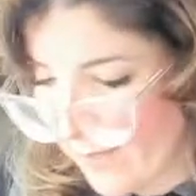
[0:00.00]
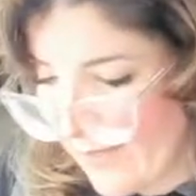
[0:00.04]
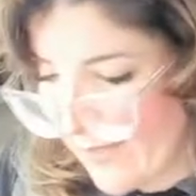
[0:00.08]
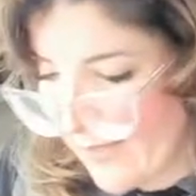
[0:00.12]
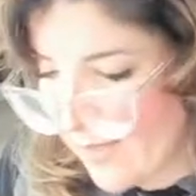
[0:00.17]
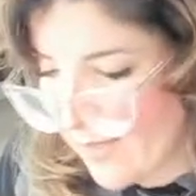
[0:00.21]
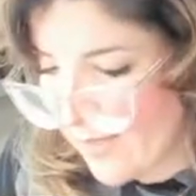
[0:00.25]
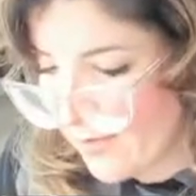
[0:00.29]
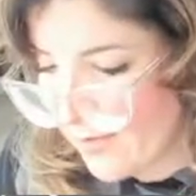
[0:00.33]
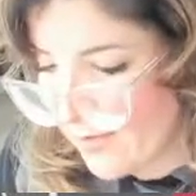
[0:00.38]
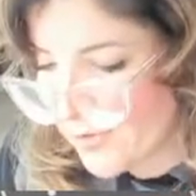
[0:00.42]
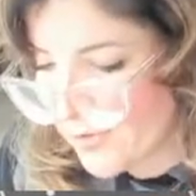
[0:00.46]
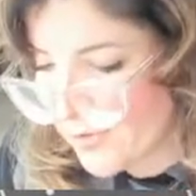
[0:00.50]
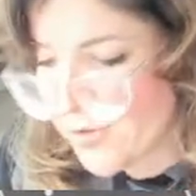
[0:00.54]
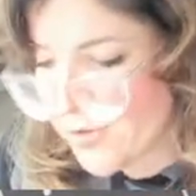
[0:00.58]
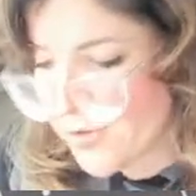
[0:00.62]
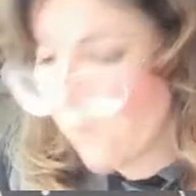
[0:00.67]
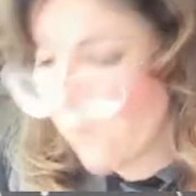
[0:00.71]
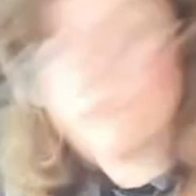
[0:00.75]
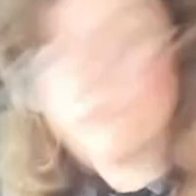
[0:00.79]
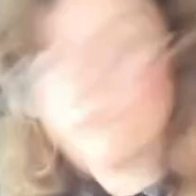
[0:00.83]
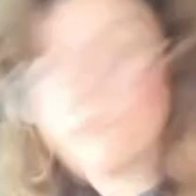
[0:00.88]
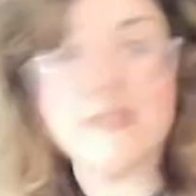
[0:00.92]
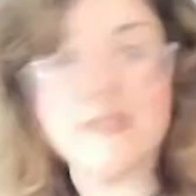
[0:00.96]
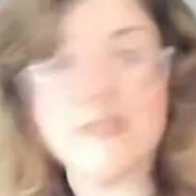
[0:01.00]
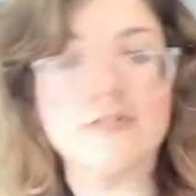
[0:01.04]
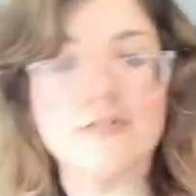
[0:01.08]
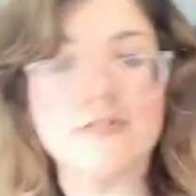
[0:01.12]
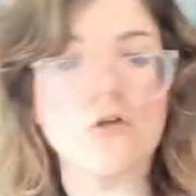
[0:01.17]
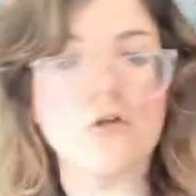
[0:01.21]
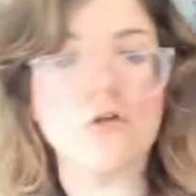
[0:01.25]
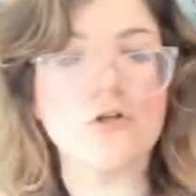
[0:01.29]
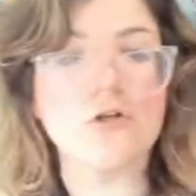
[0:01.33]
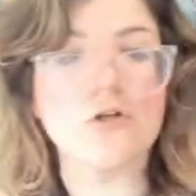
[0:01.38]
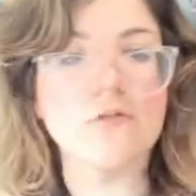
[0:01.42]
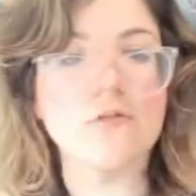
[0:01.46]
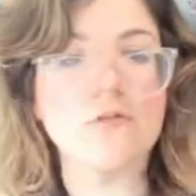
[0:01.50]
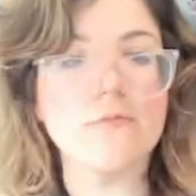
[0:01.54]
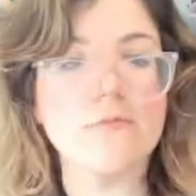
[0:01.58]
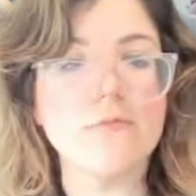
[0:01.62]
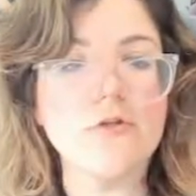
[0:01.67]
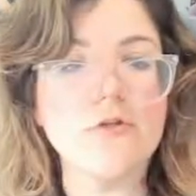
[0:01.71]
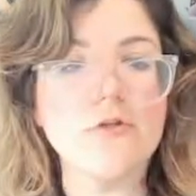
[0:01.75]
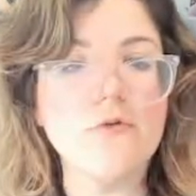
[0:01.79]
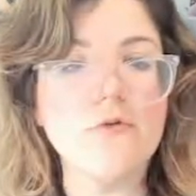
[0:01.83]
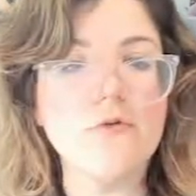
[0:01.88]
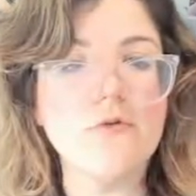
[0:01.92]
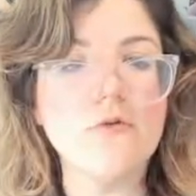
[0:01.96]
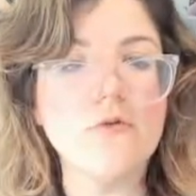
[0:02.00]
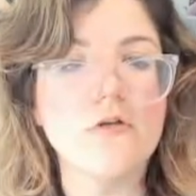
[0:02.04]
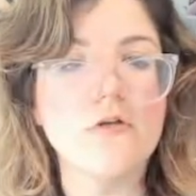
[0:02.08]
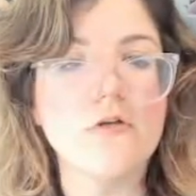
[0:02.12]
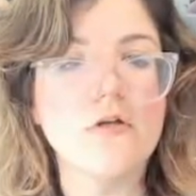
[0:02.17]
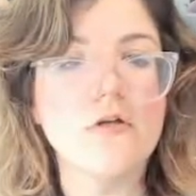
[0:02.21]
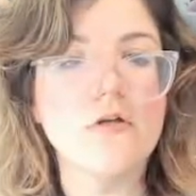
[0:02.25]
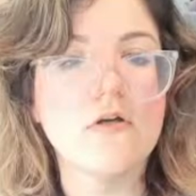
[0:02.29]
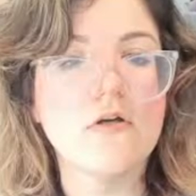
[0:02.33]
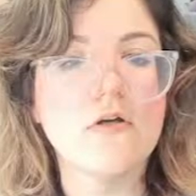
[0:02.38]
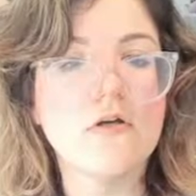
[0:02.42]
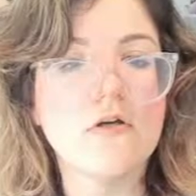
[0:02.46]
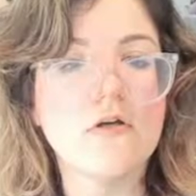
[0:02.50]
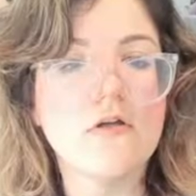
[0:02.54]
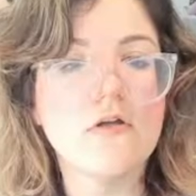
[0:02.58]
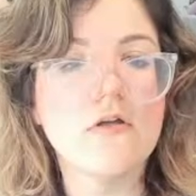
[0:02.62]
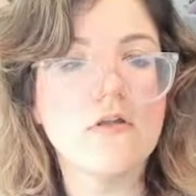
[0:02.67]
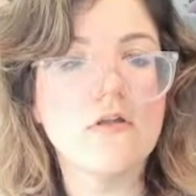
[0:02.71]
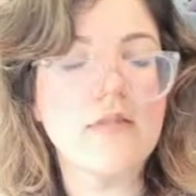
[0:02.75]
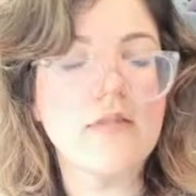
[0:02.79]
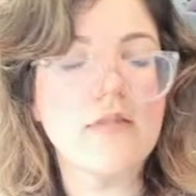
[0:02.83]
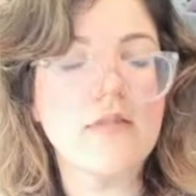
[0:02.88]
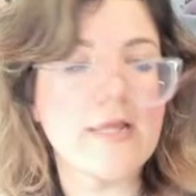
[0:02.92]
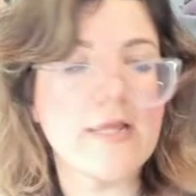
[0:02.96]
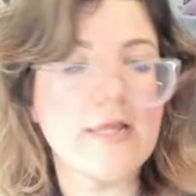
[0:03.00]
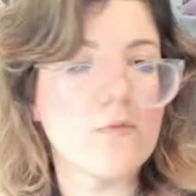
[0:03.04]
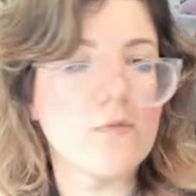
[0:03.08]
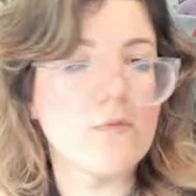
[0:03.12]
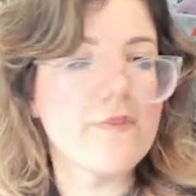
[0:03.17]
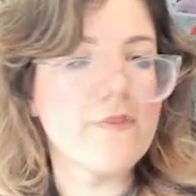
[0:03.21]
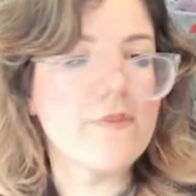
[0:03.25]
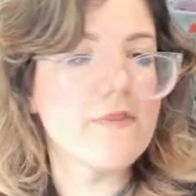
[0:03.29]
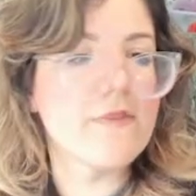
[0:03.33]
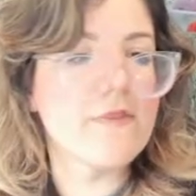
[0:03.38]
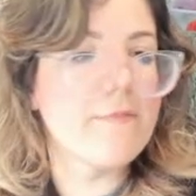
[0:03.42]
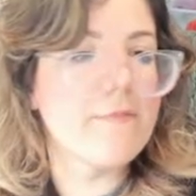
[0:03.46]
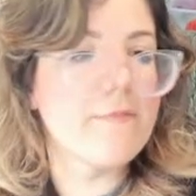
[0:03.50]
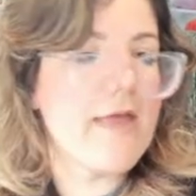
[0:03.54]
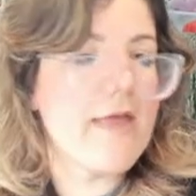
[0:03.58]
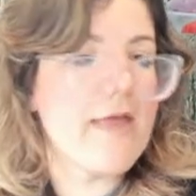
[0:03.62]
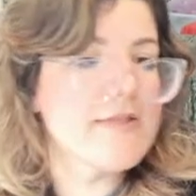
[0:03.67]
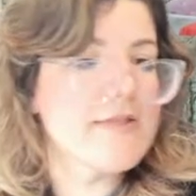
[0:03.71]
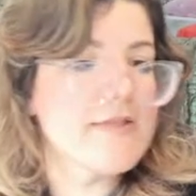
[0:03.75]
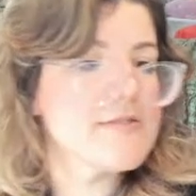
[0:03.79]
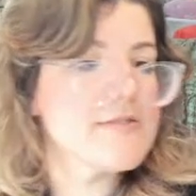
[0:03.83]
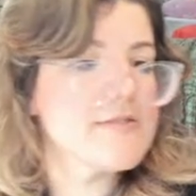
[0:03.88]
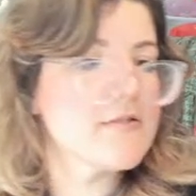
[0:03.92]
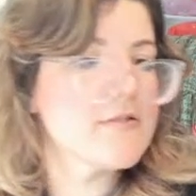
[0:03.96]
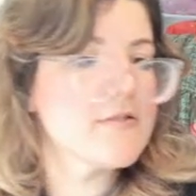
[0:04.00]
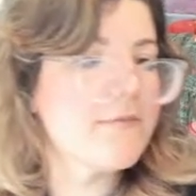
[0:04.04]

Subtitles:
colors over that darker blue, like with the pens.